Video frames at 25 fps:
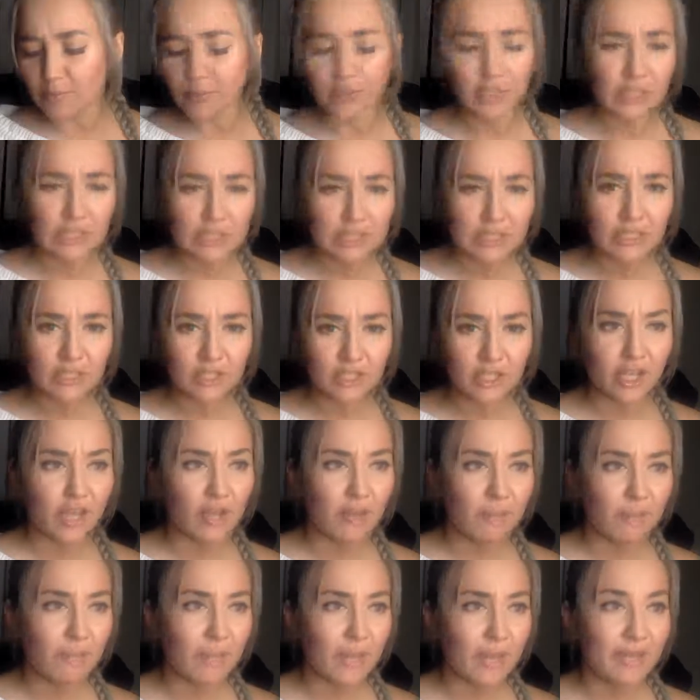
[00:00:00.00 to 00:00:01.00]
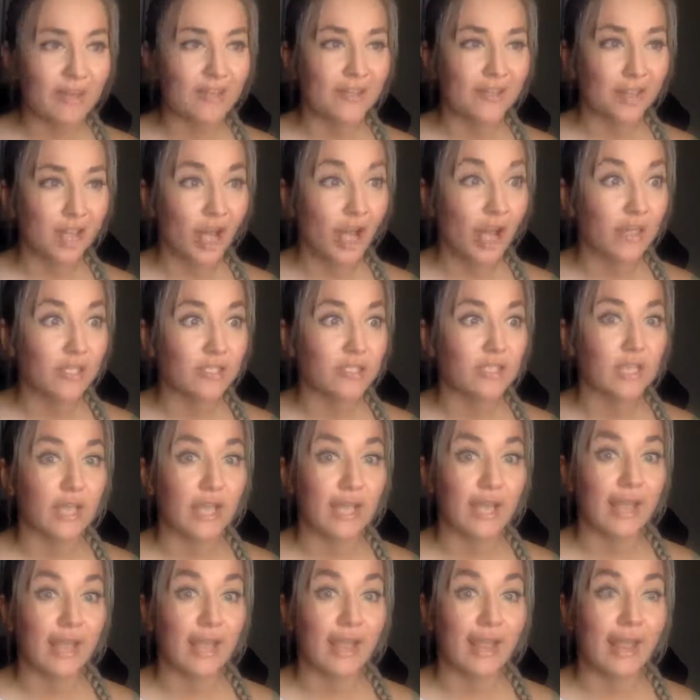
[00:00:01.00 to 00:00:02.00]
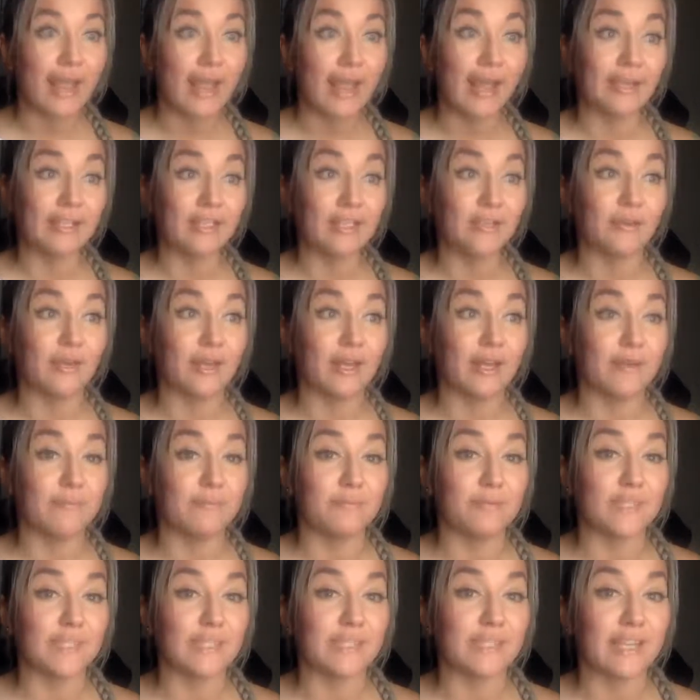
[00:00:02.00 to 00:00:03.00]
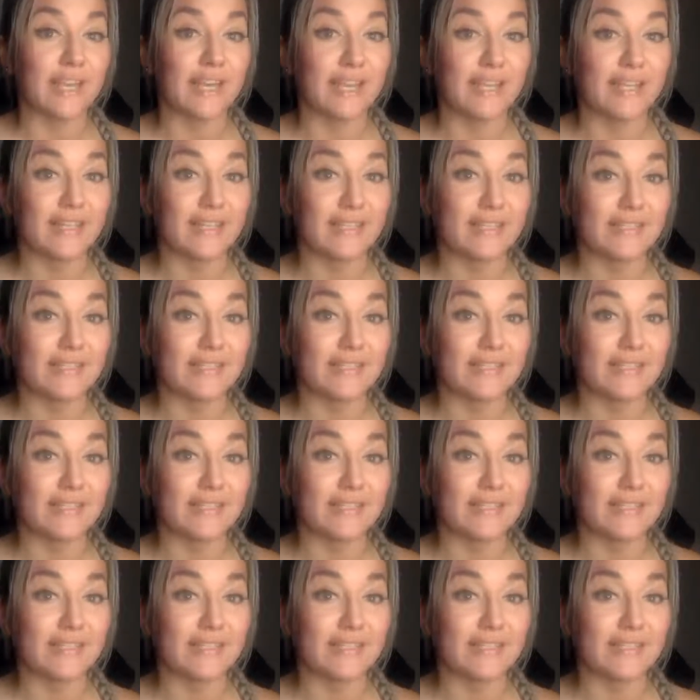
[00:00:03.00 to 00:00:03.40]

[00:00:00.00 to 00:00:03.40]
but it didn't get many likes. And you get upset.